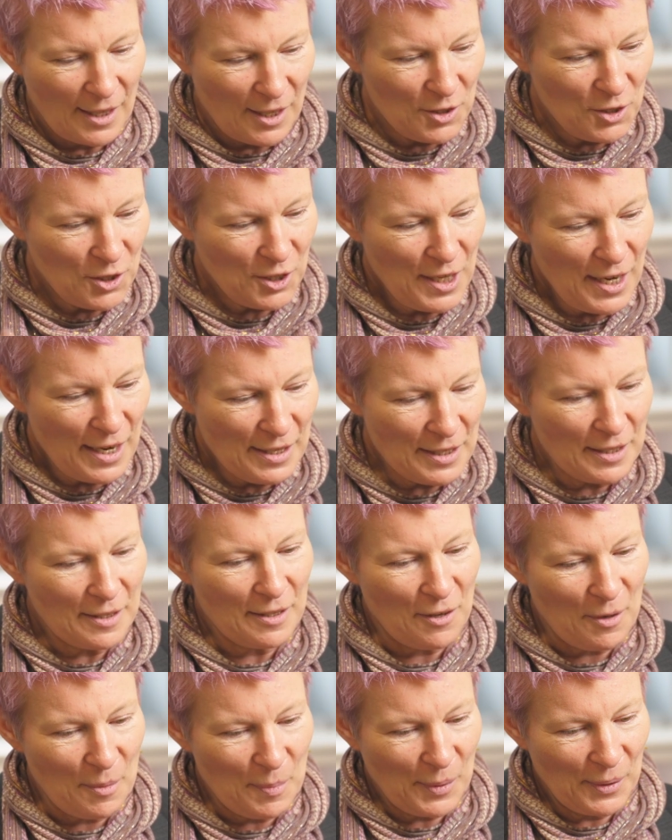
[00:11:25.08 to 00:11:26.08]
and she ended
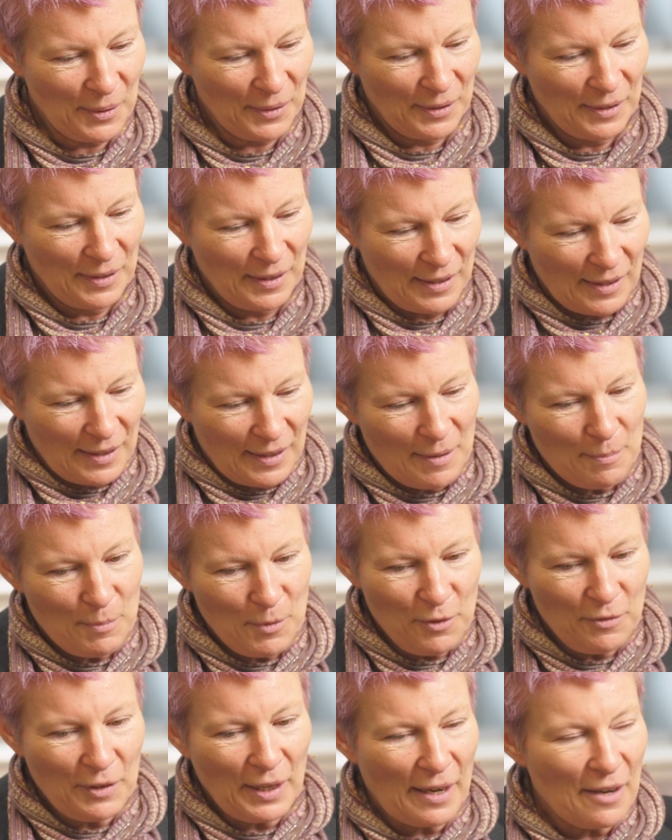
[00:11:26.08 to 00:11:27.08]
up
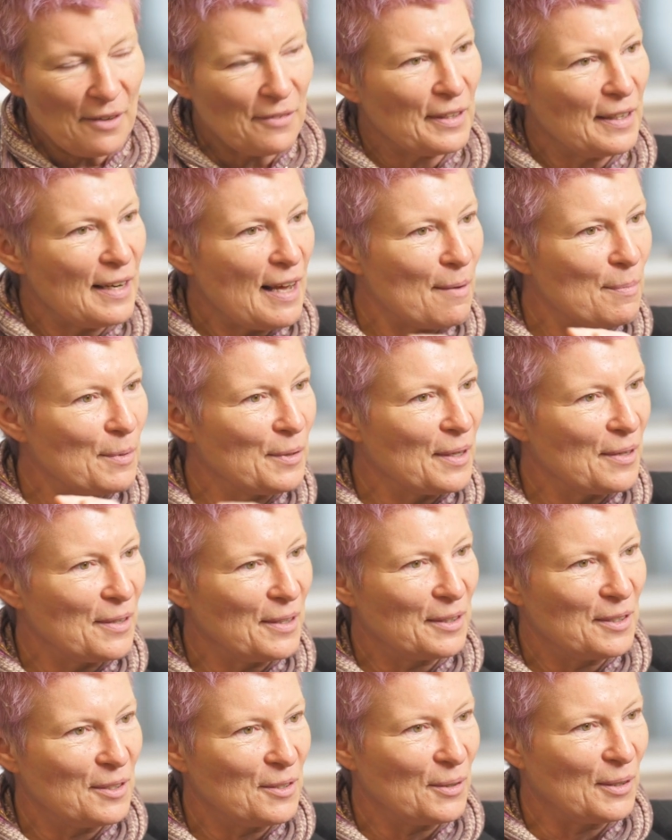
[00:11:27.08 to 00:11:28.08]
moving out of the lab and
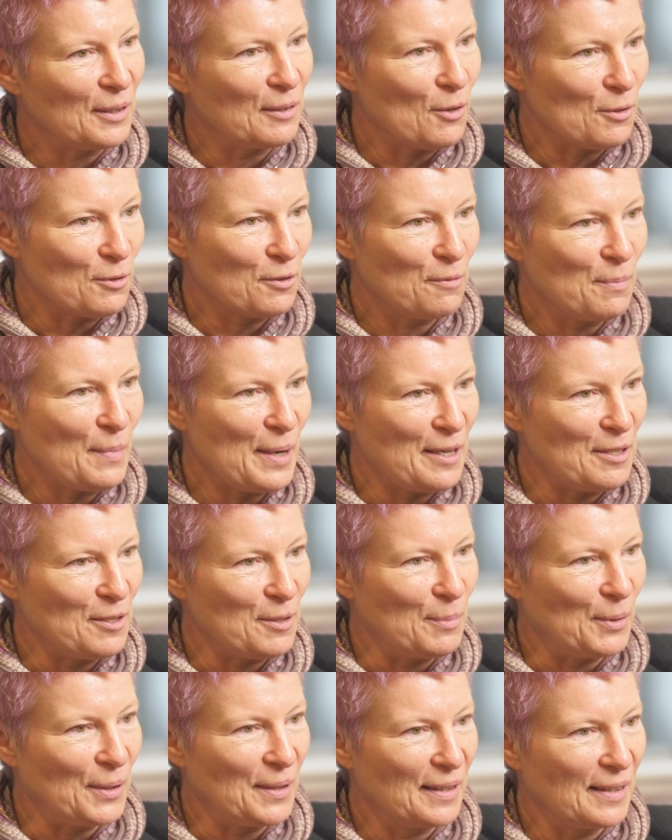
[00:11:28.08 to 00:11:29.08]
going and doing lots of
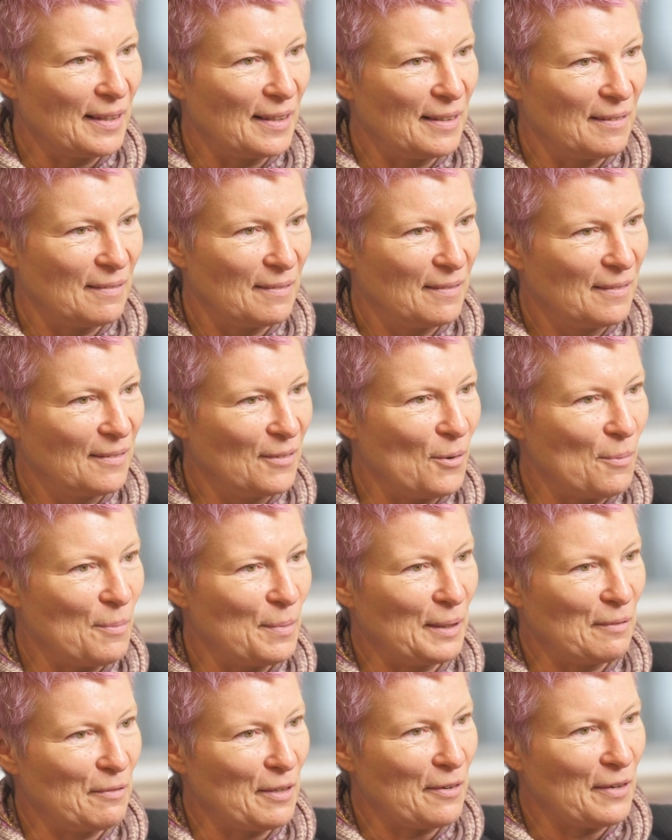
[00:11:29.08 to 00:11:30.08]
management and not
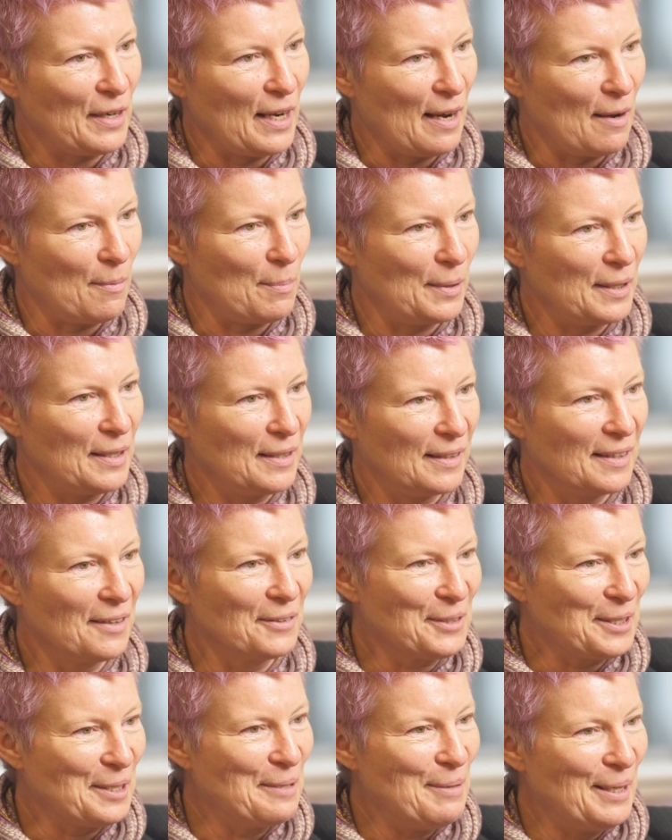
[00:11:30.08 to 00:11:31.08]
being very happy
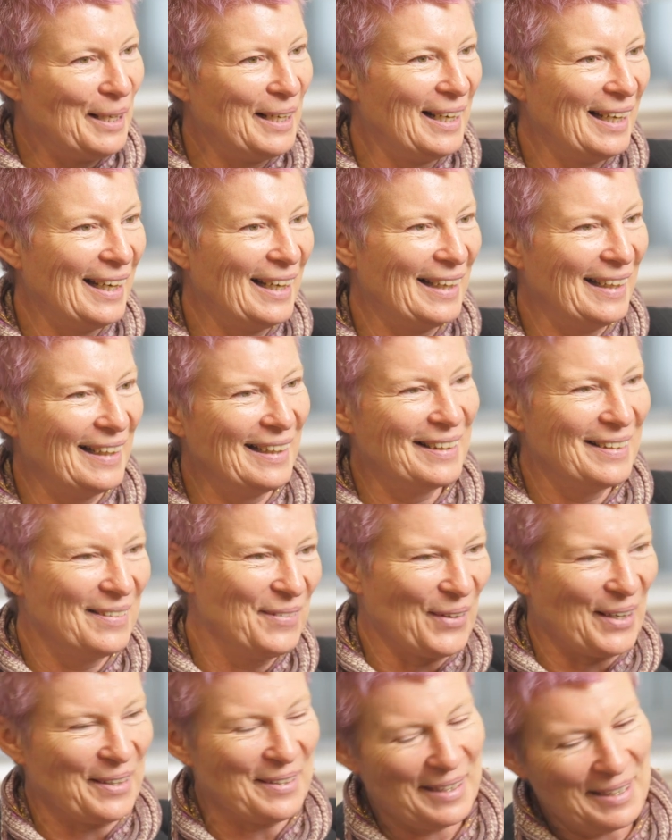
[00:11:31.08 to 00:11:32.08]
ultimately
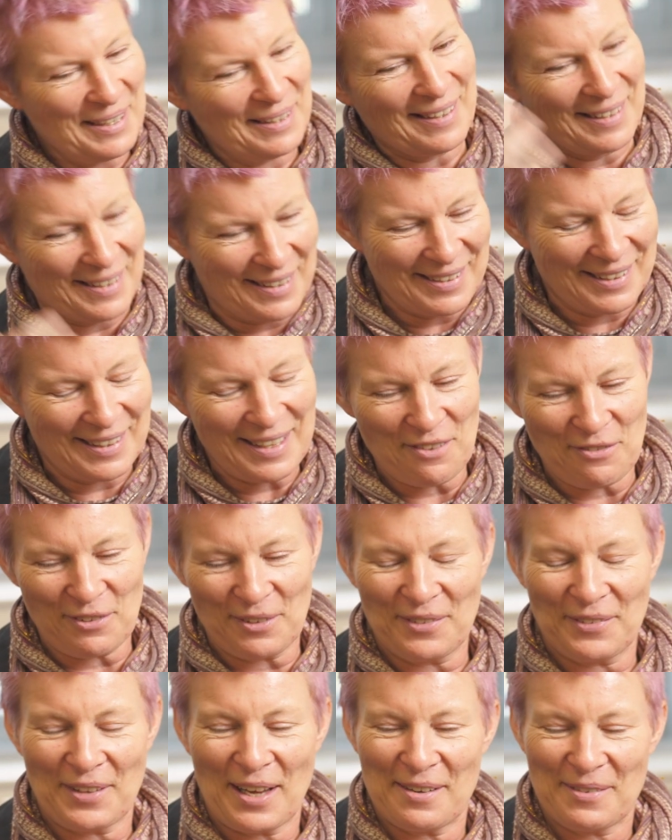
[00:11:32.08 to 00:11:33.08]
about the
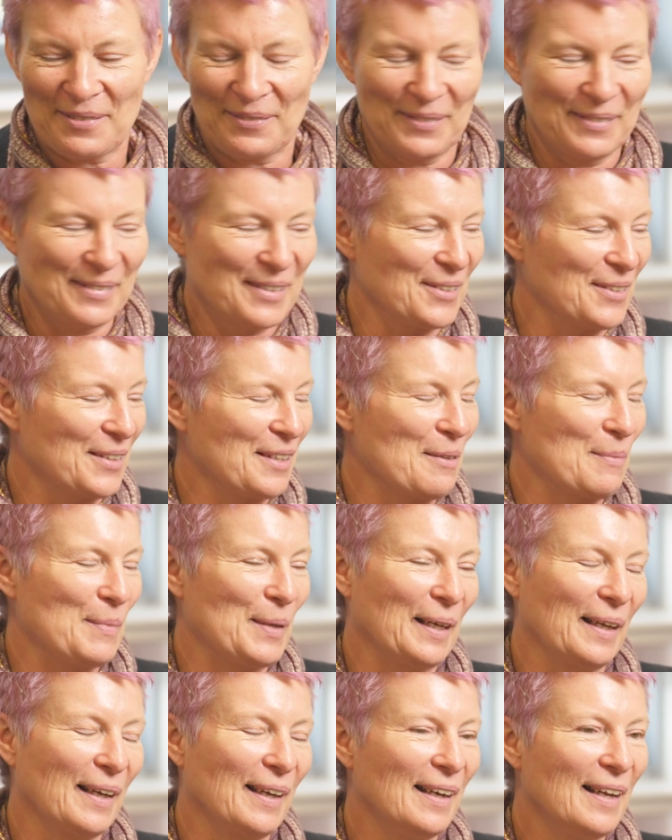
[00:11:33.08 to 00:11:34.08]
level of that sort of
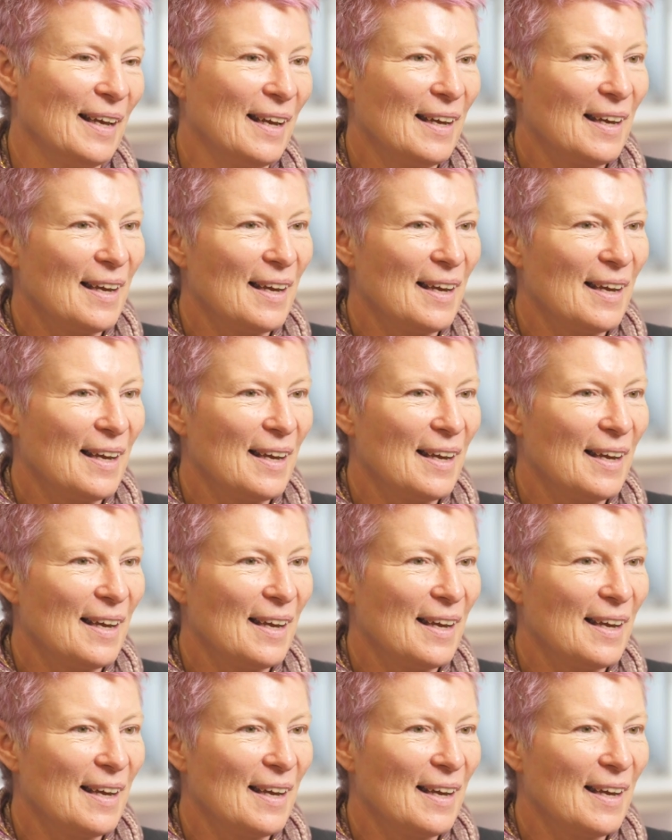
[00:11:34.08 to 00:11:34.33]
coming in.